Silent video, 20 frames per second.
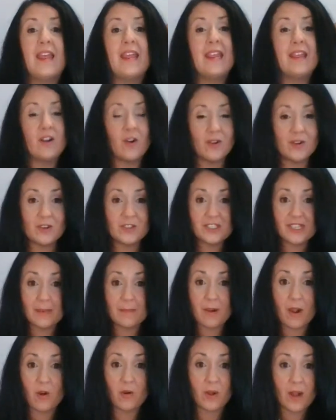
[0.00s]
In our nursing
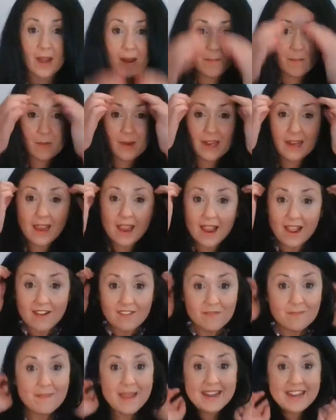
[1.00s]
program, we
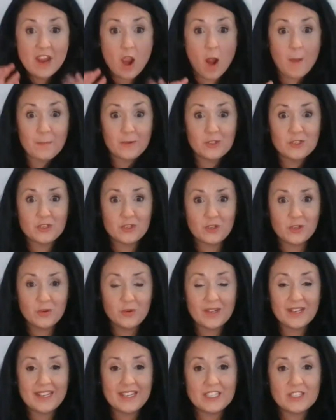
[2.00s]
have many
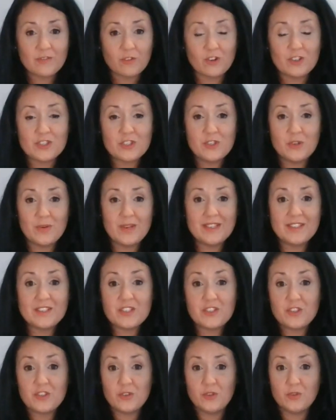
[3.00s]
opportunities for students
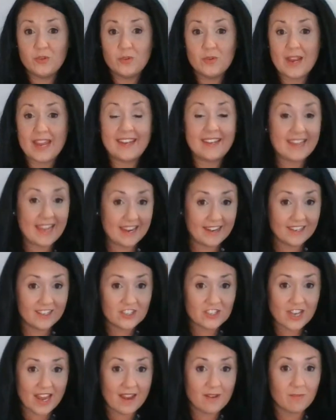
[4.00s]
to
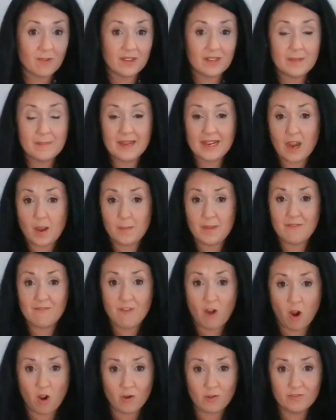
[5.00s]
engage and really become
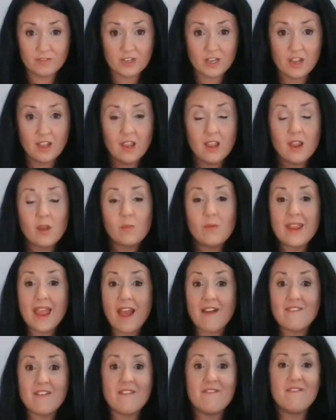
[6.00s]
involved. We
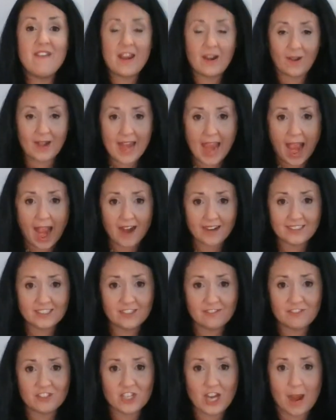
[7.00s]
have a very
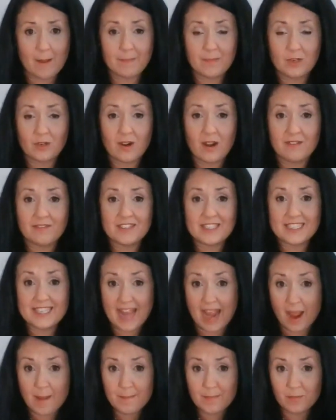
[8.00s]
active chapter of
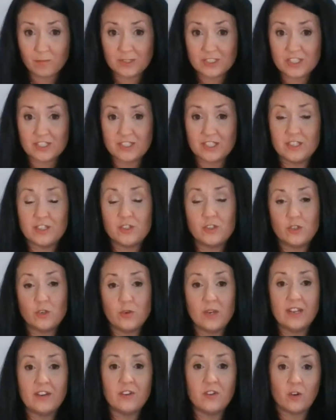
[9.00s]
SNAP, which is the
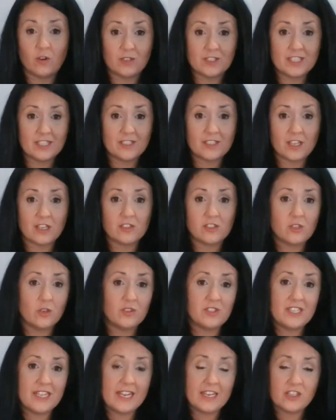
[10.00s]
Student Nurses
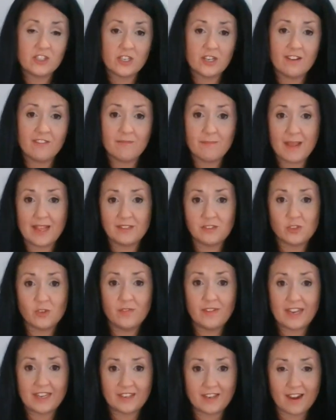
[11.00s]
Association of
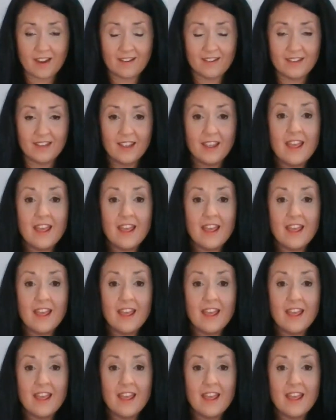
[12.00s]
Pennsylvania,